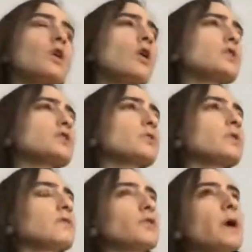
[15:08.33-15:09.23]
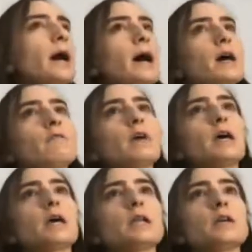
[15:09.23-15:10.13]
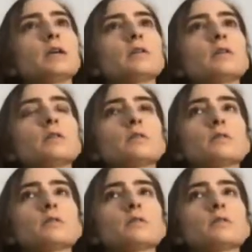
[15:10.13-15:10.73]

Also, if you have any